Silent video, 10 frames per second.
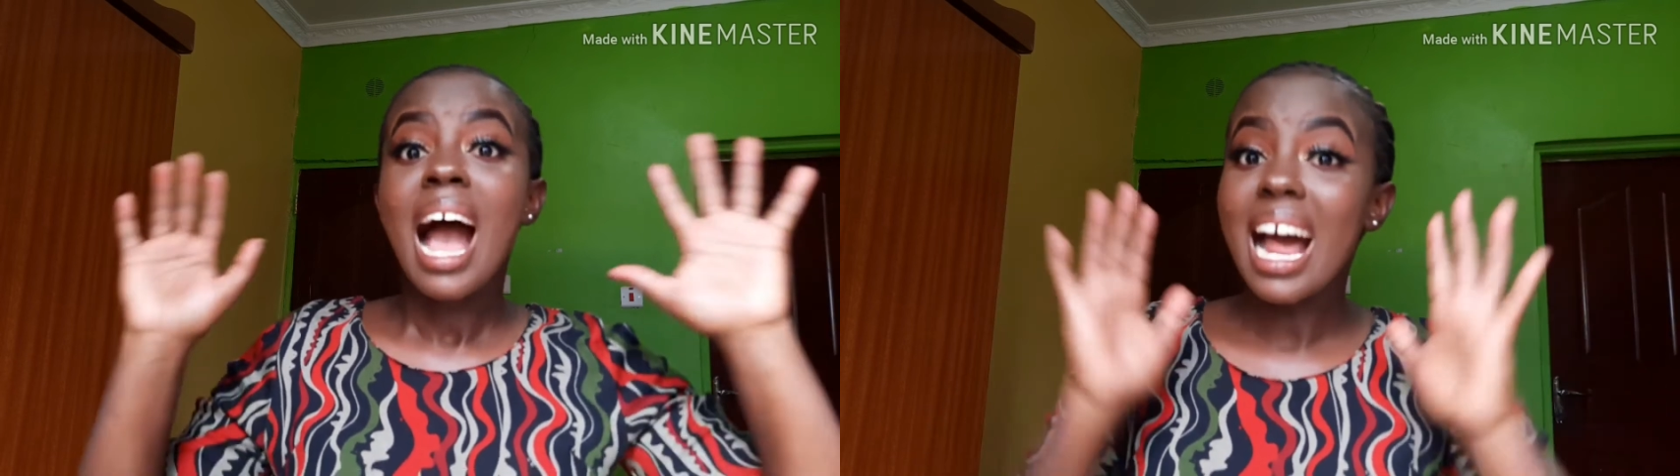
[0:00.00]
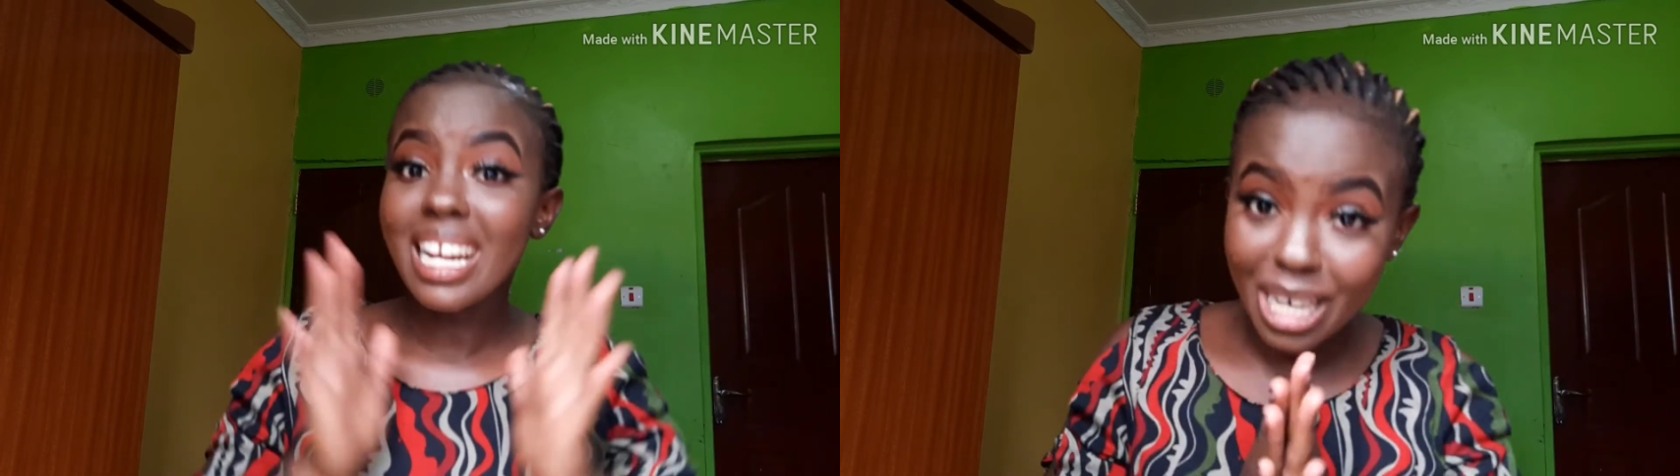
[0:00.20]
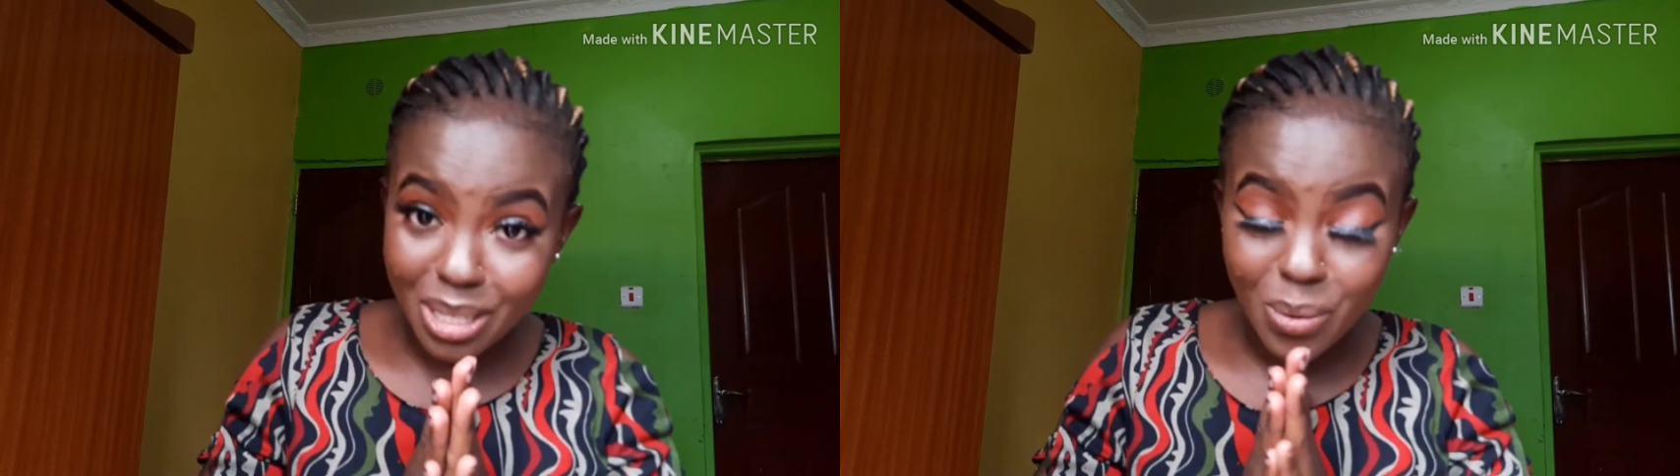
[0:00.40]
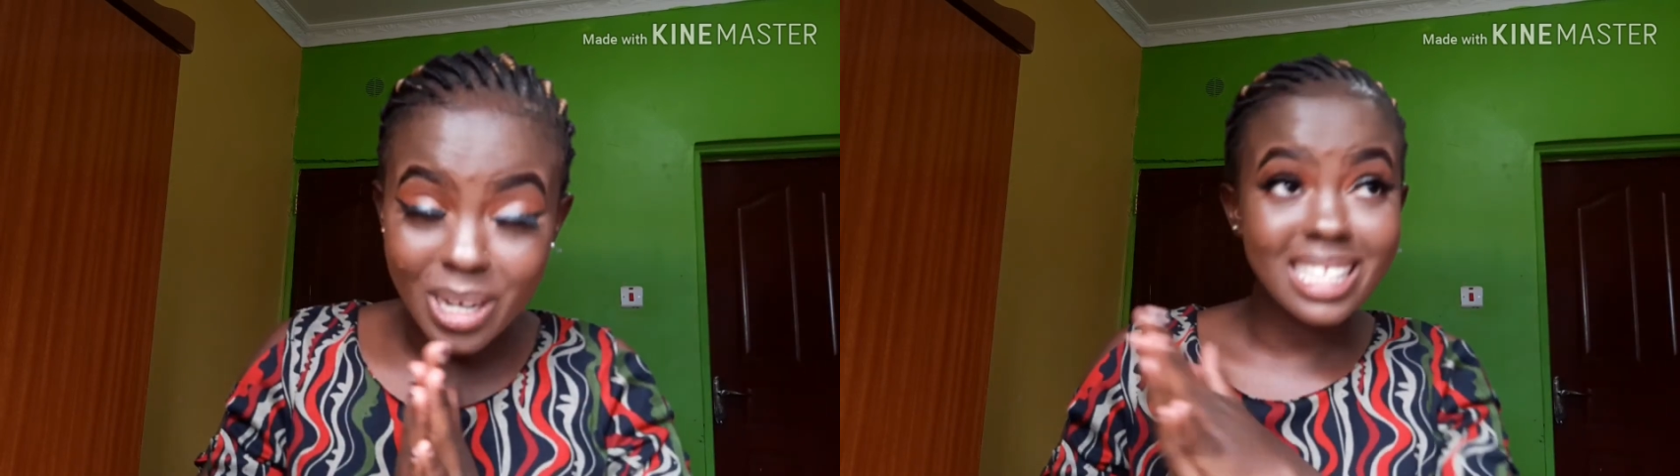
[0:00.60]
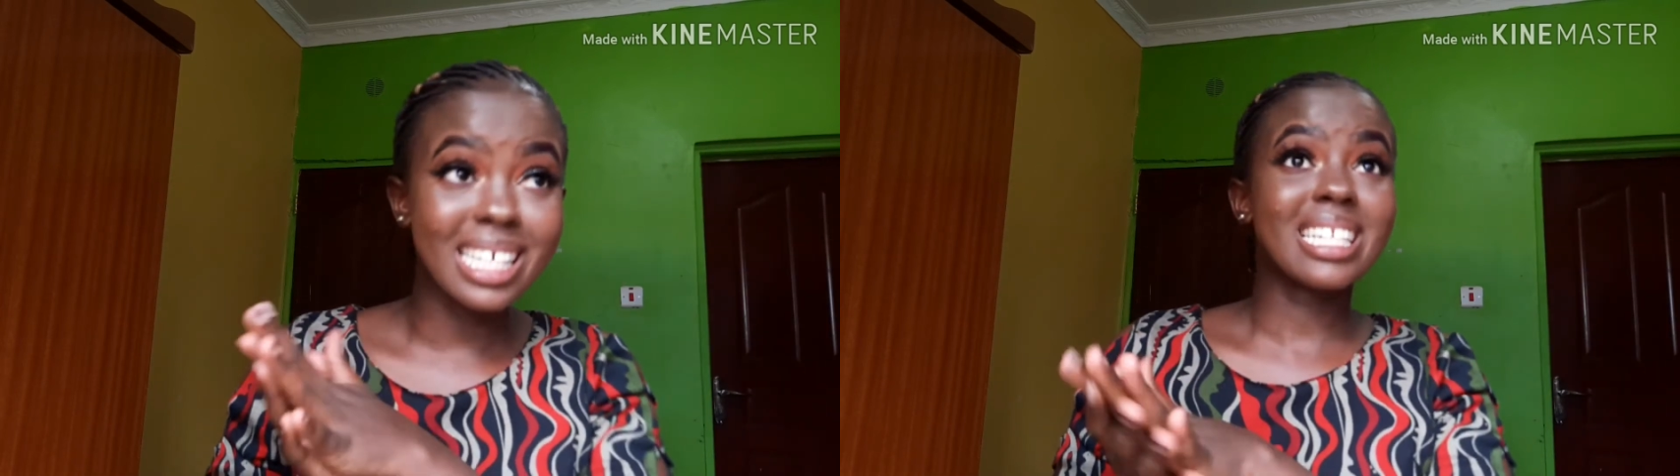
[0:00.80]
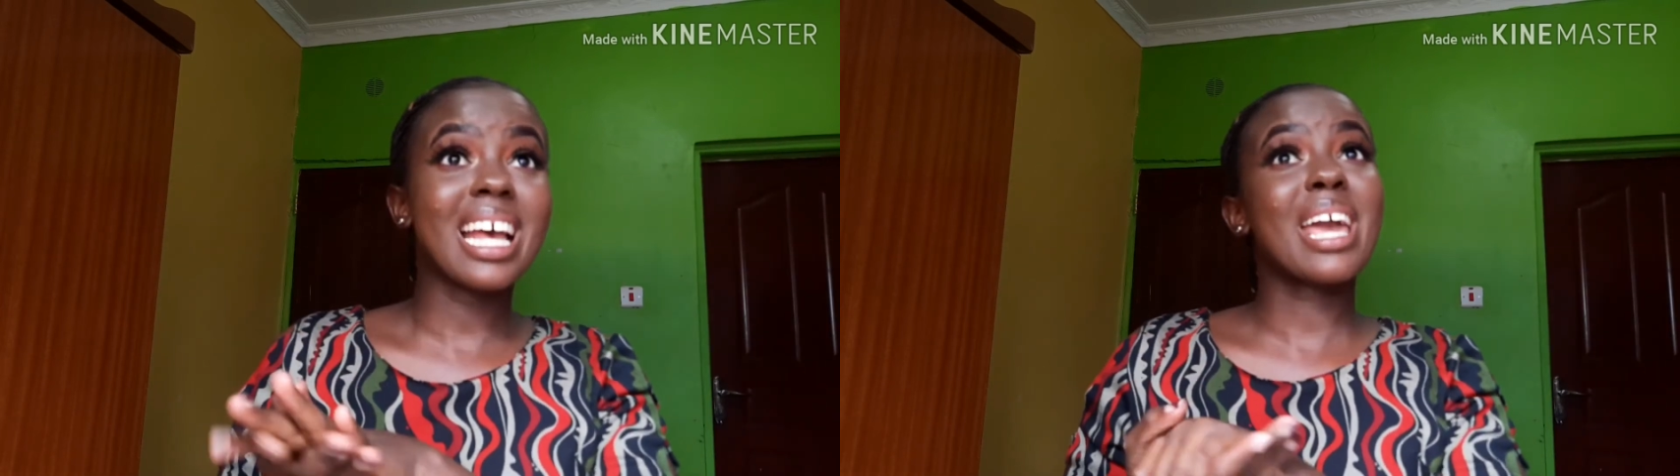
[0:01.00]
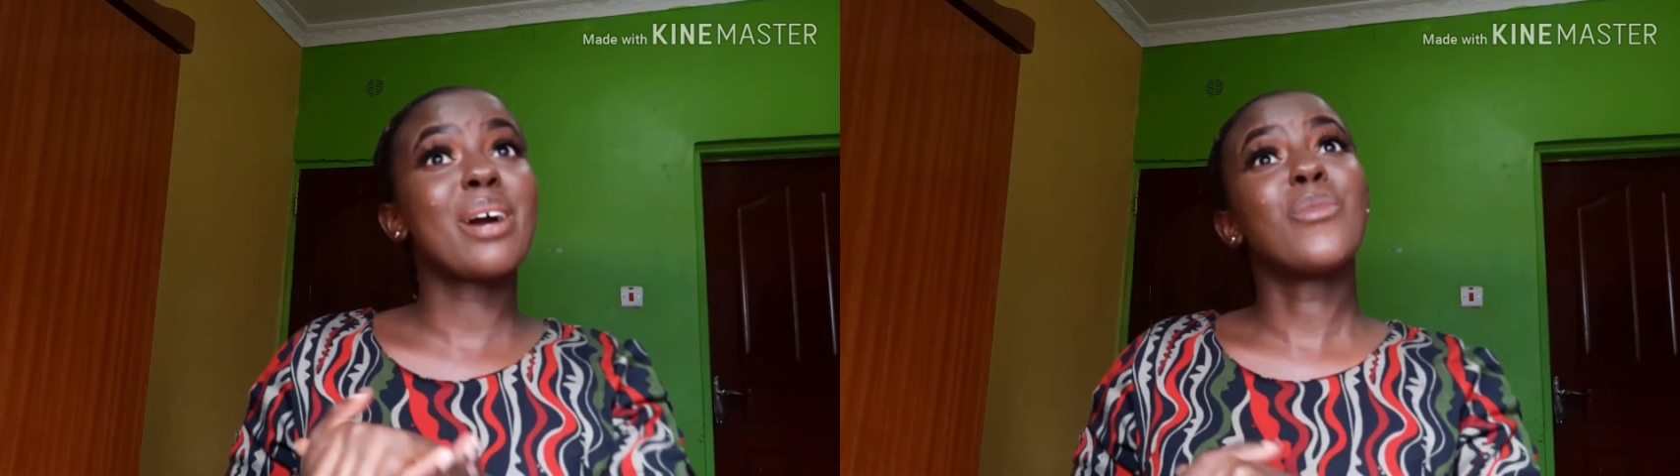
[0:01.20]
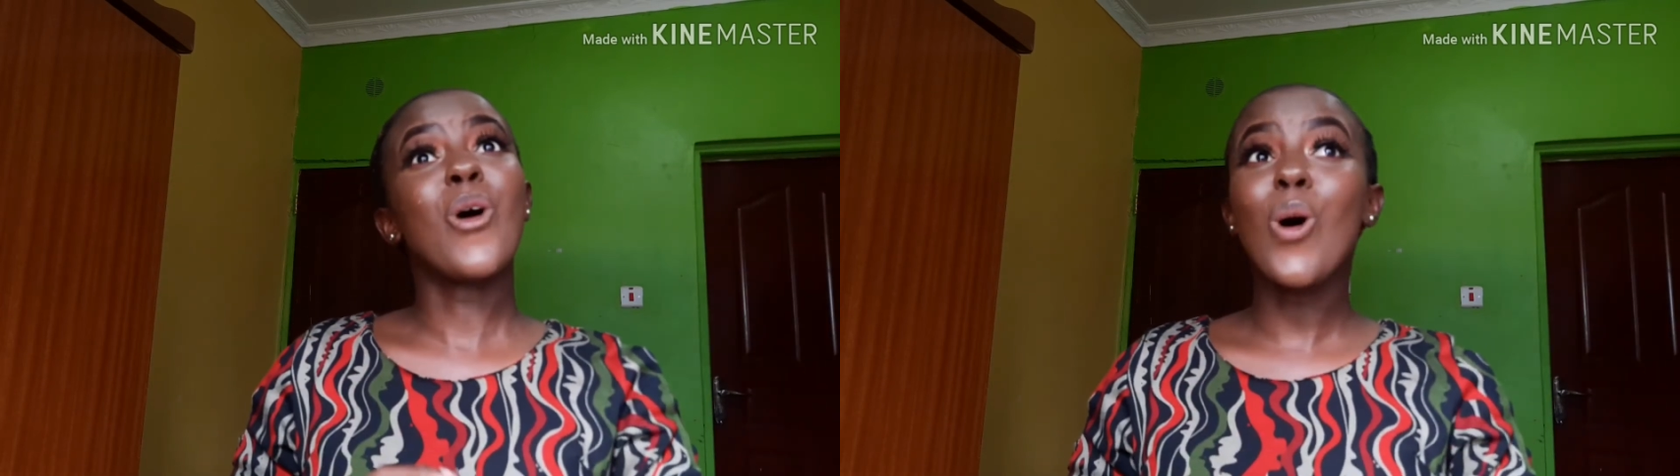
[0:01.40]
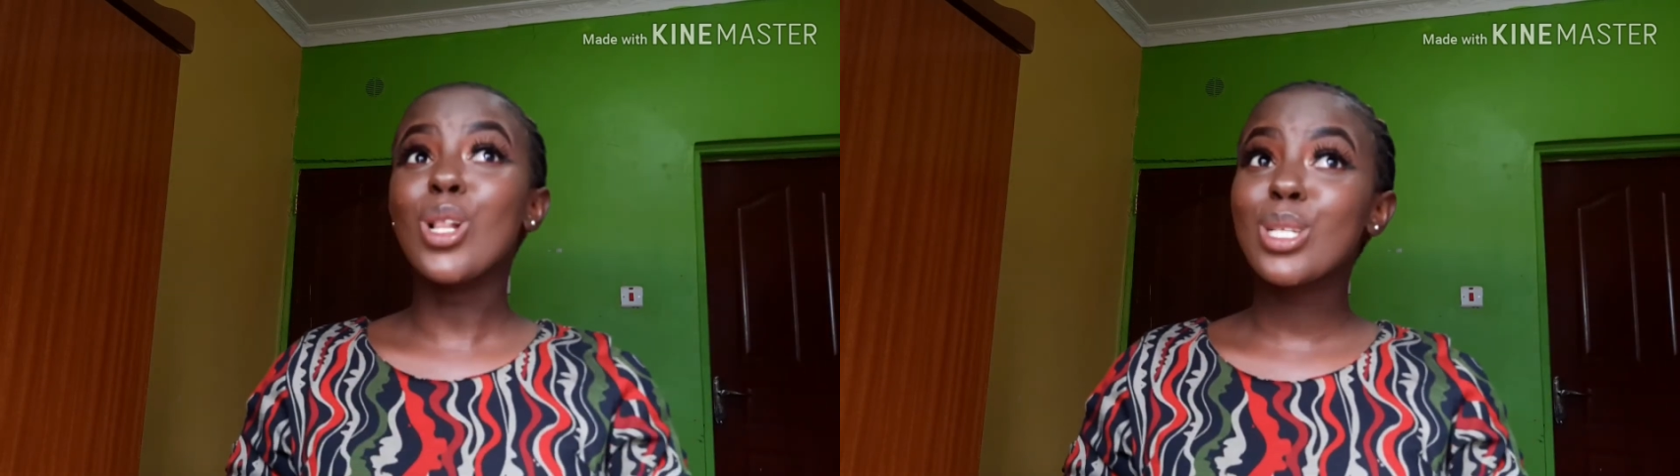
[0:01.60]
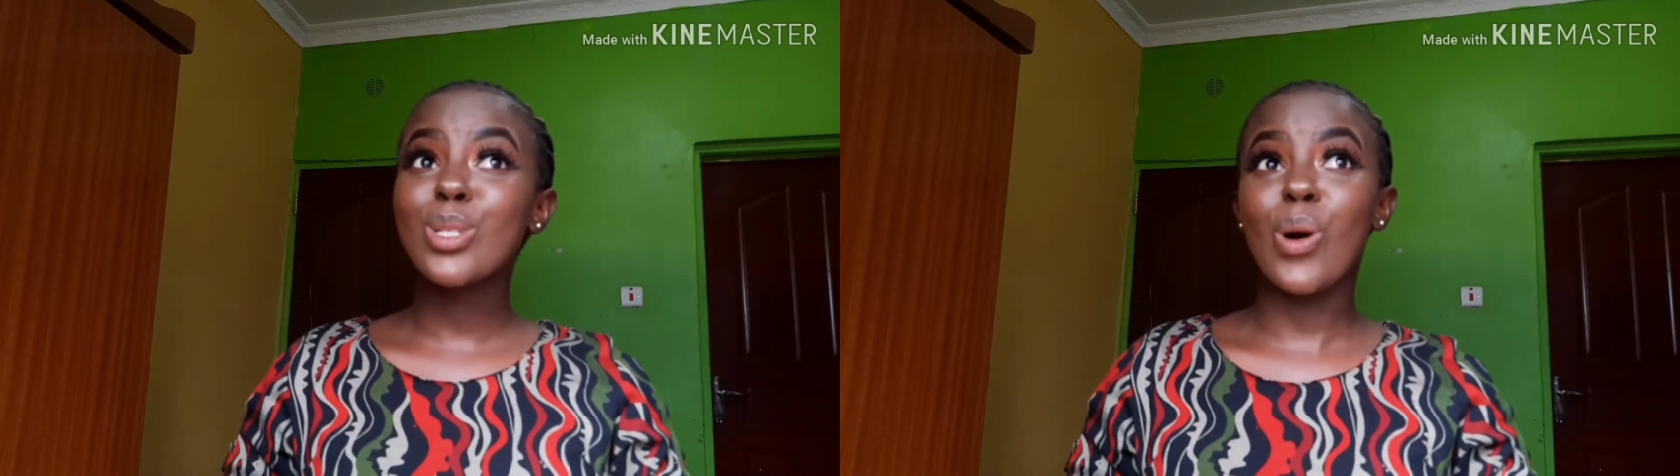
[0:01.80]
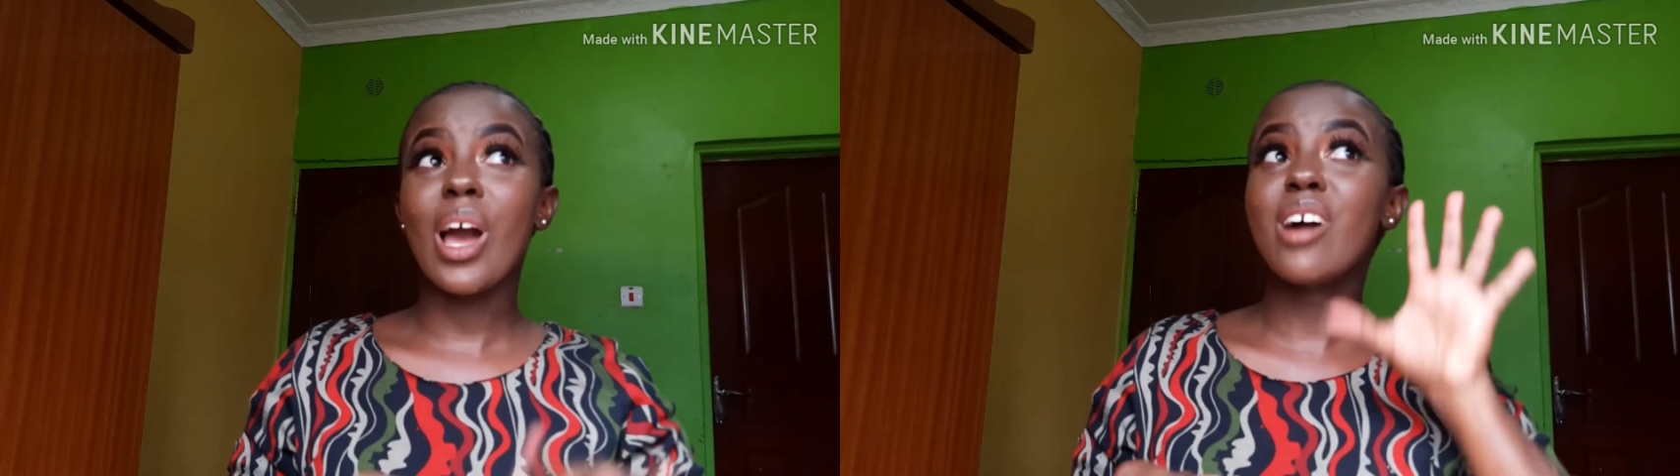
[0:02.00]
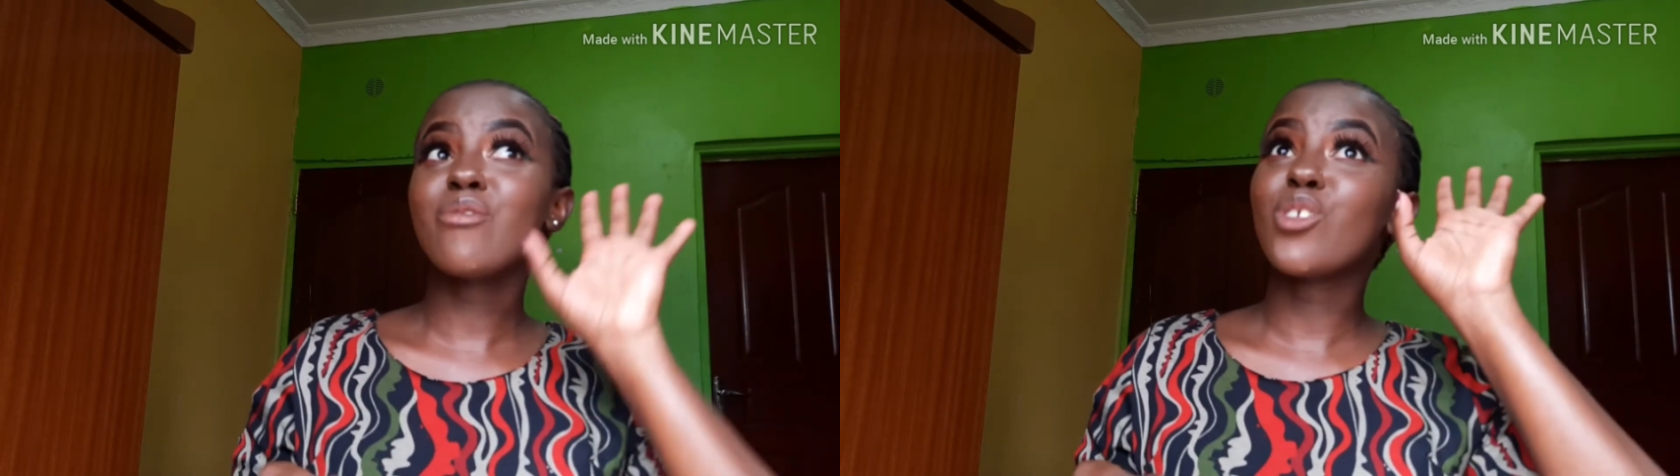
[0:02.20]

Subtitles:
Another one that I have